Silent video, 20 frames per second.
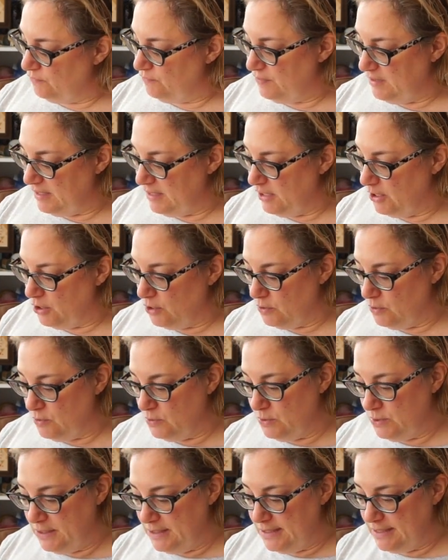
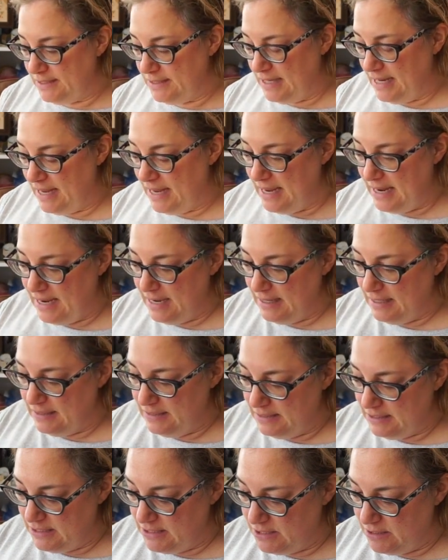videos
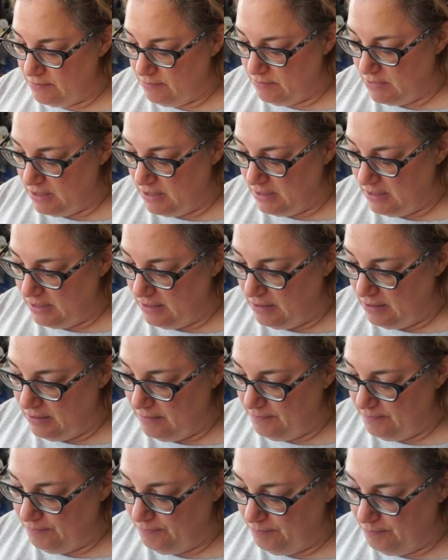and
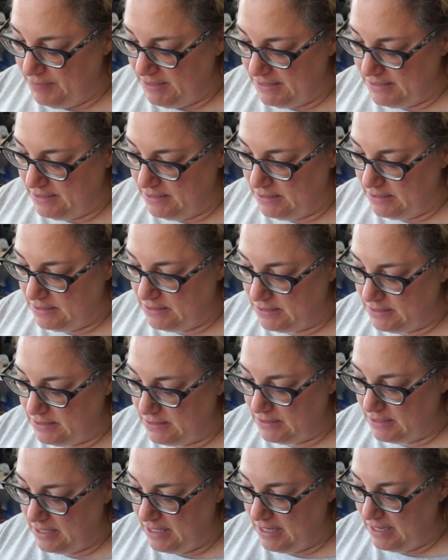my
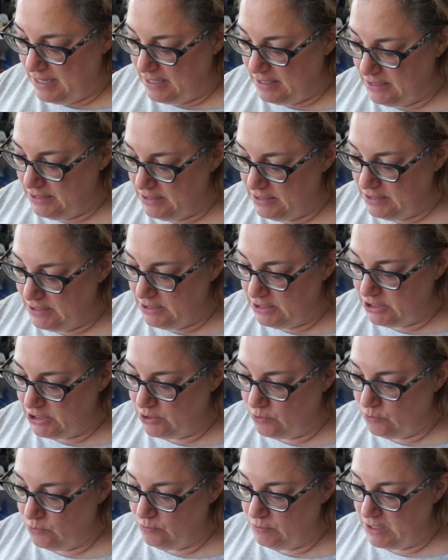business, and
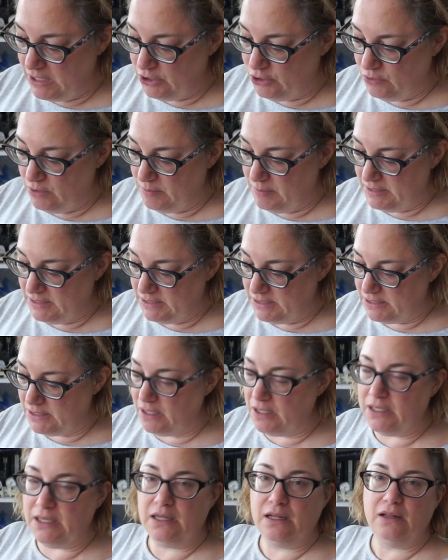so I do all my
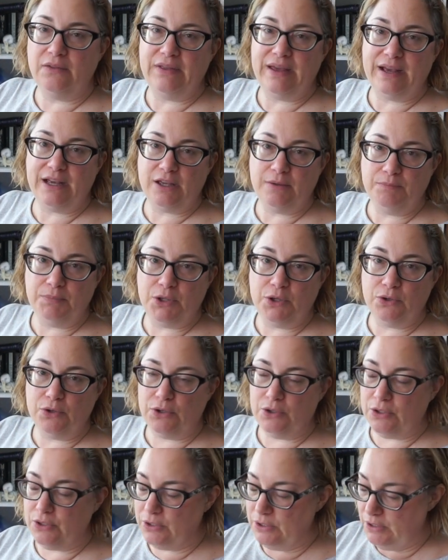designing on that
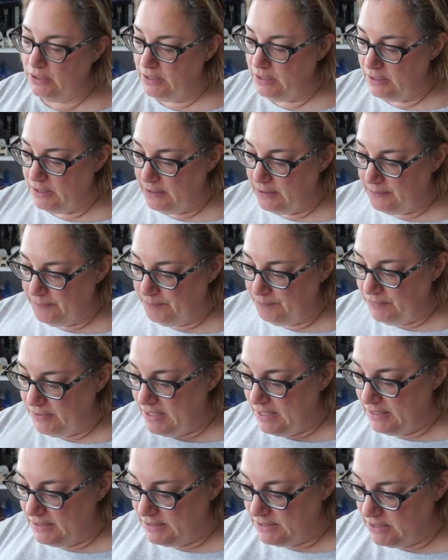computer
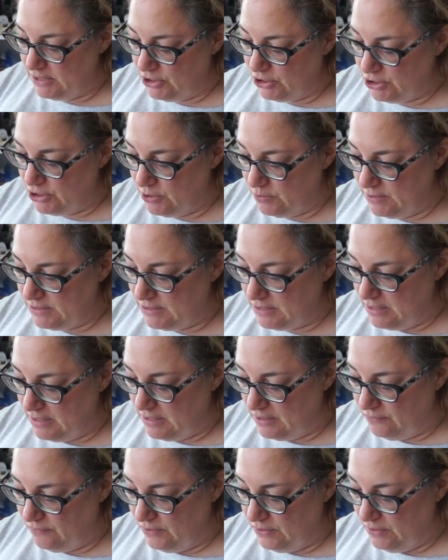and such. So it's
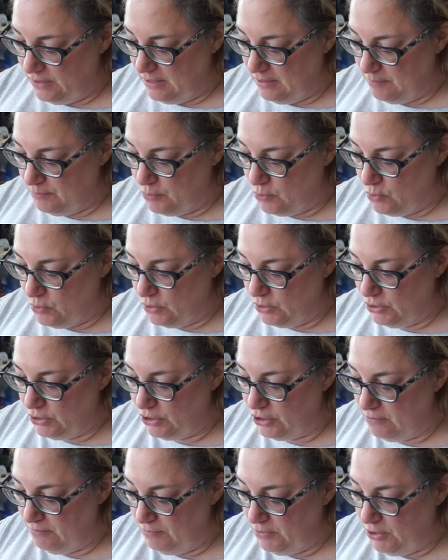a very
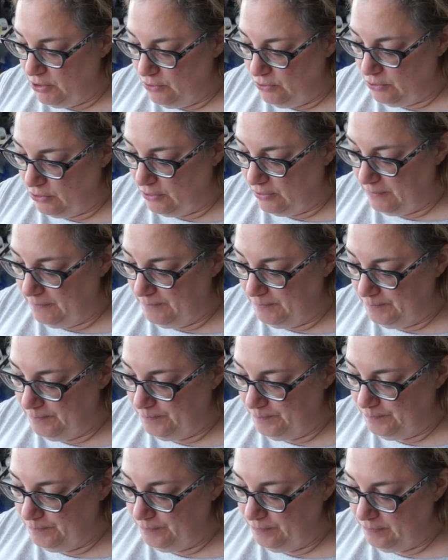important computer.
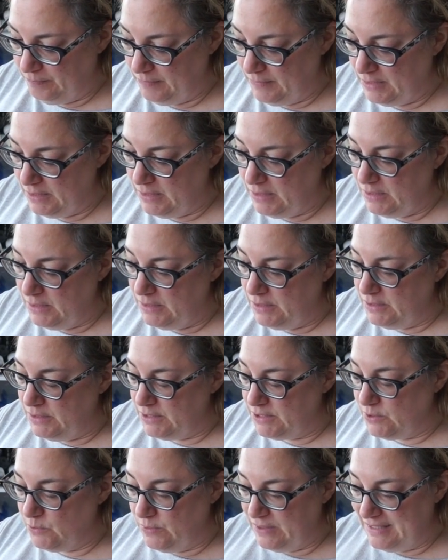
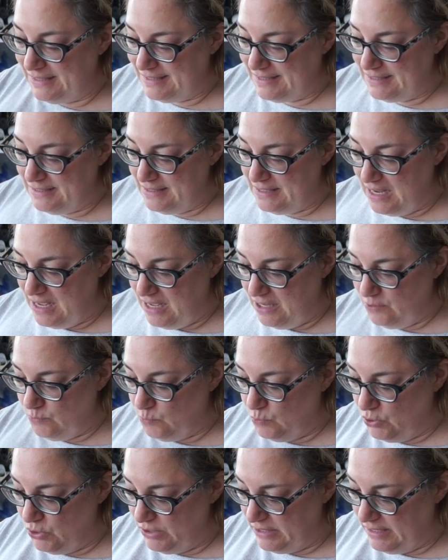So when it's
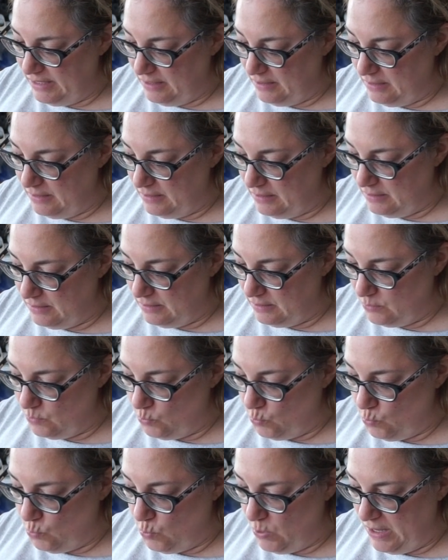not working
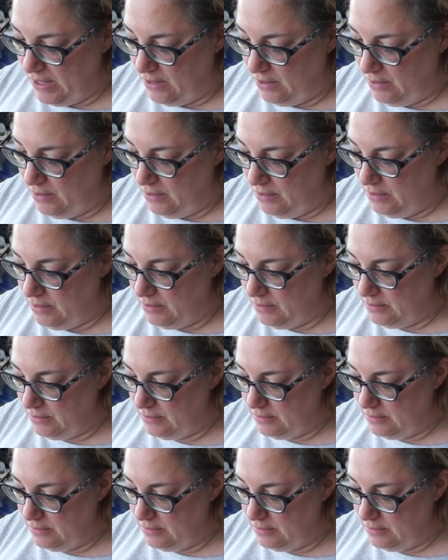well,